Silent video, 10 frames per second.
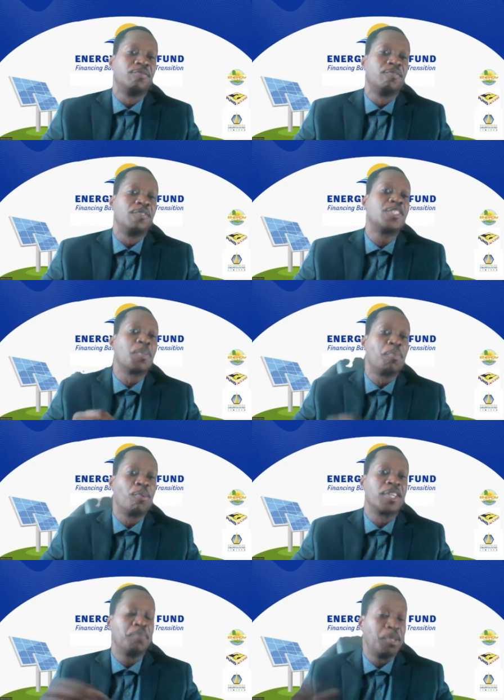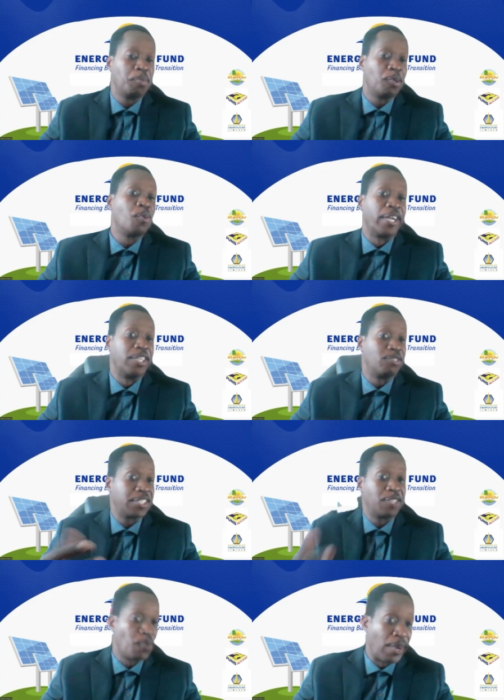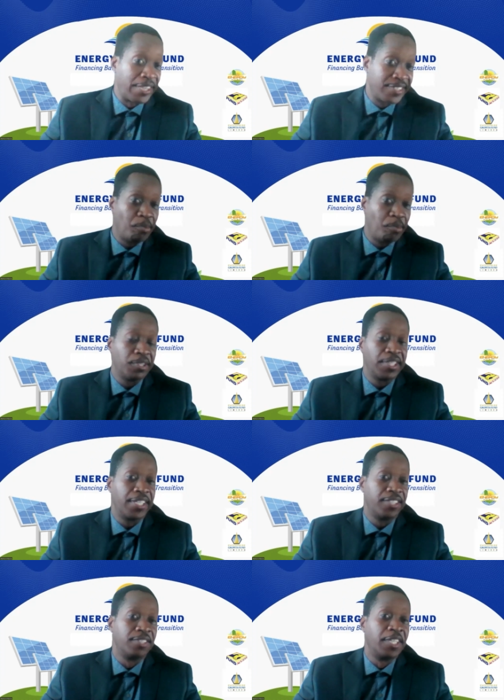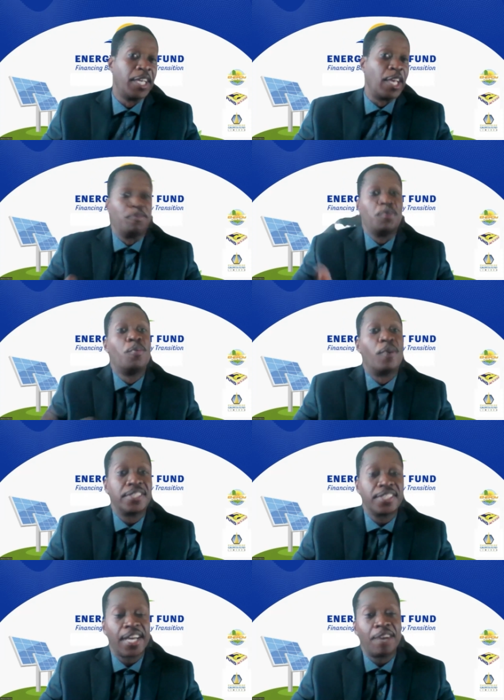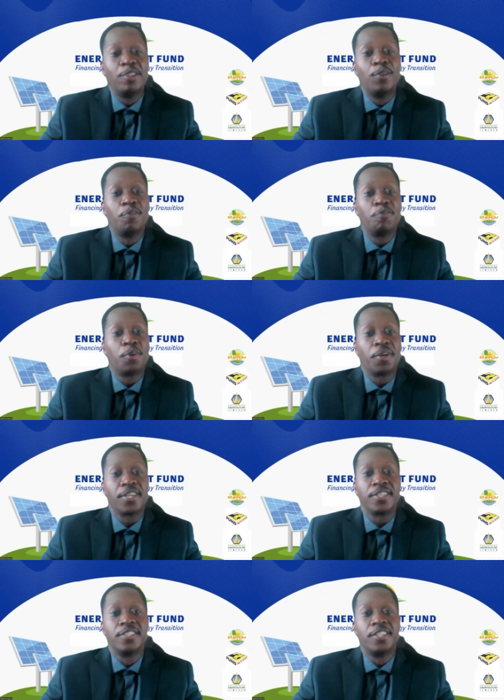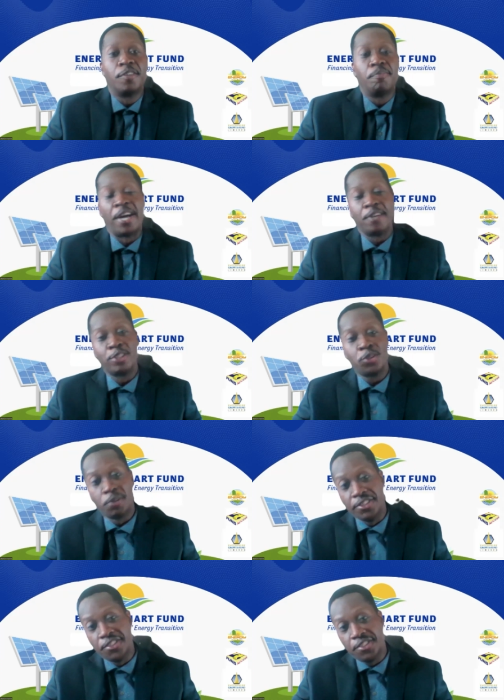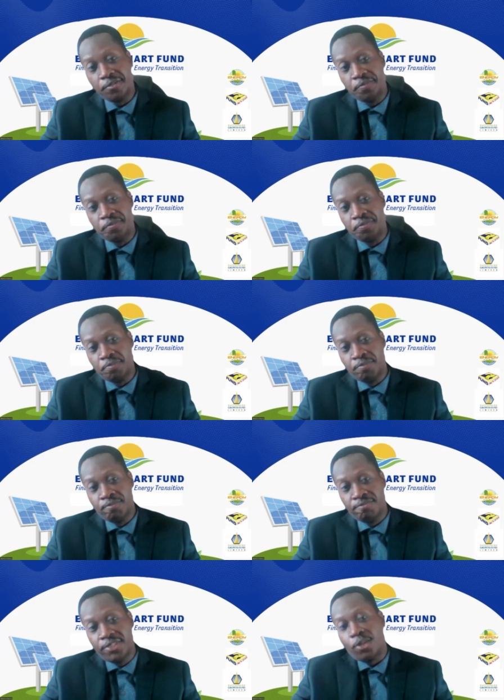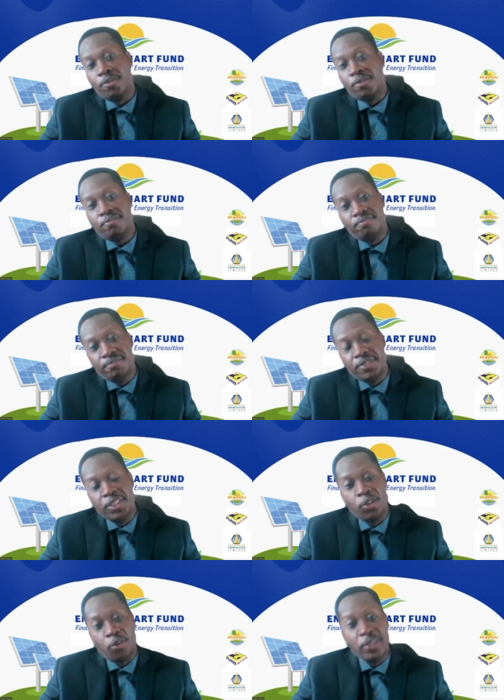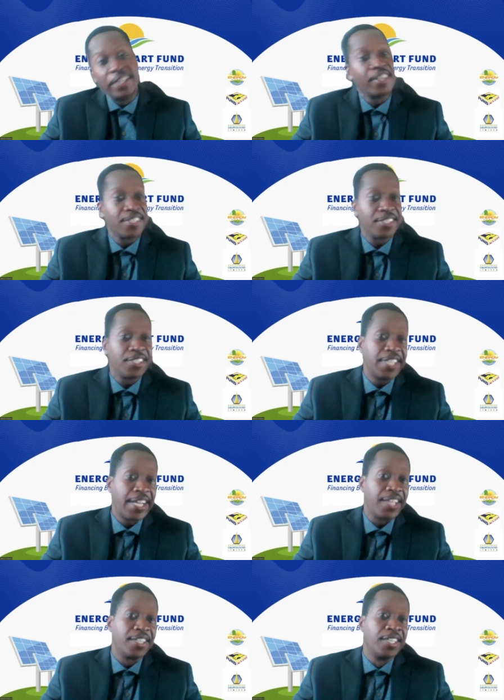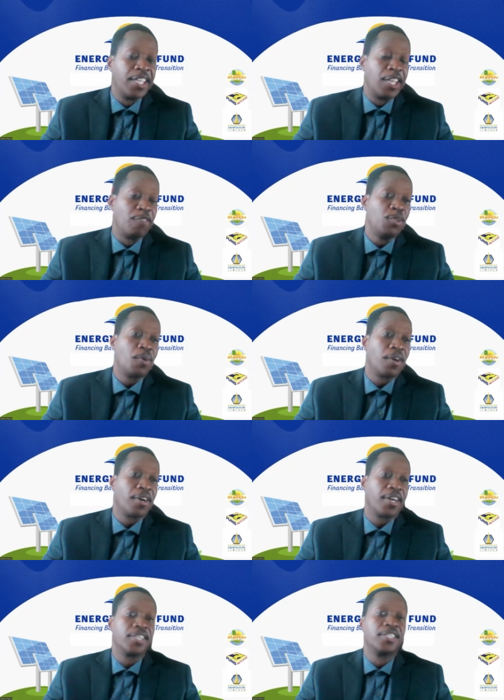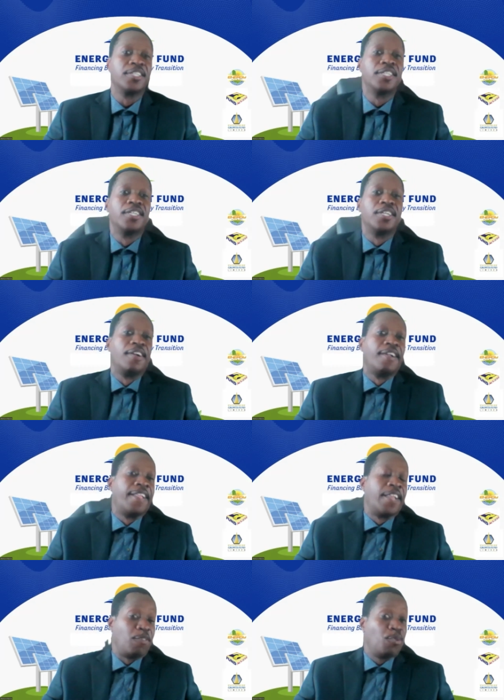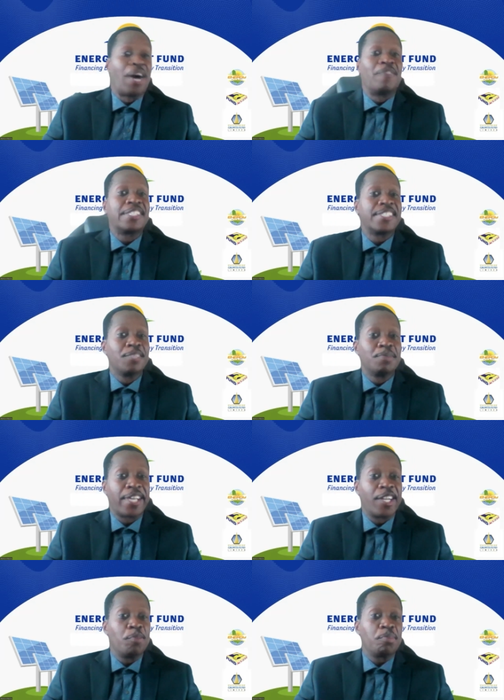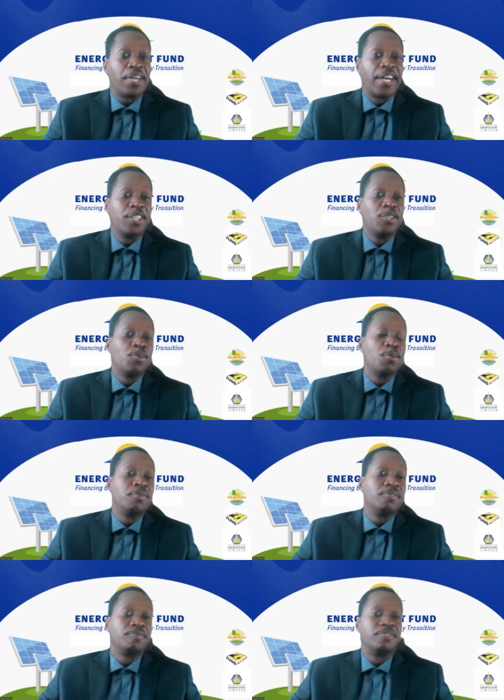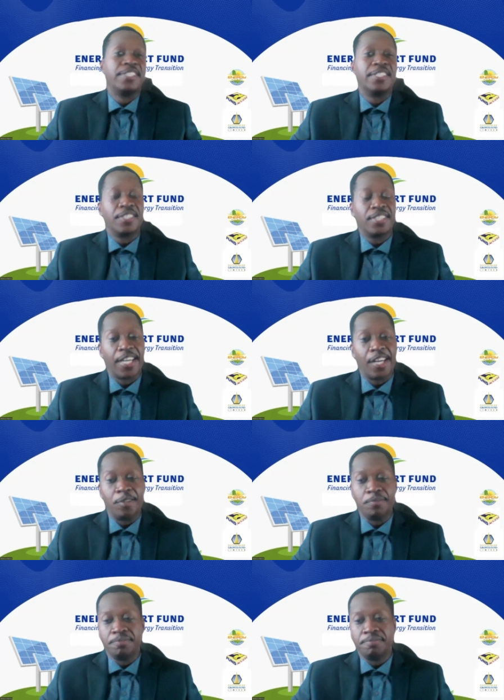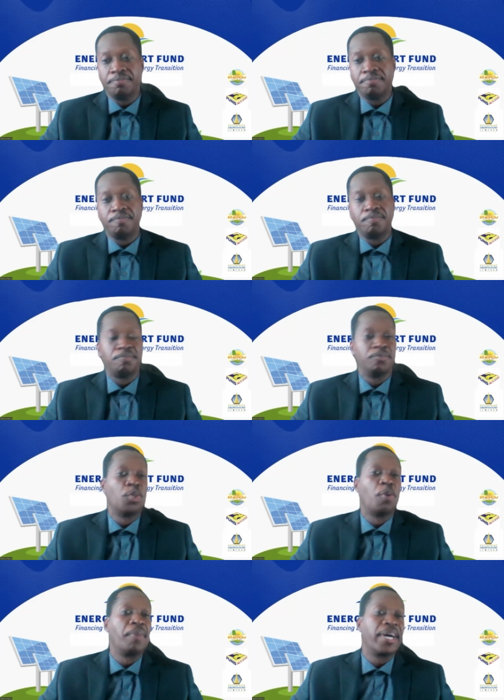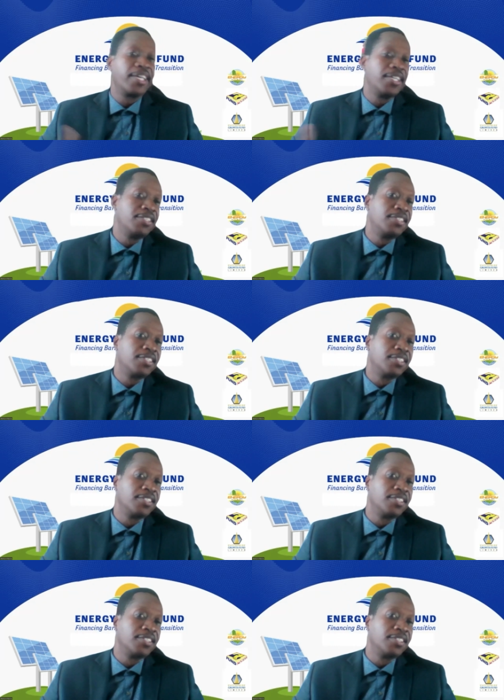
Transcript: supporting people who are interested, for example, in if you want to have a loan for battery storage. So, we can consider that. If you are if you have a system set up and you um, don't mind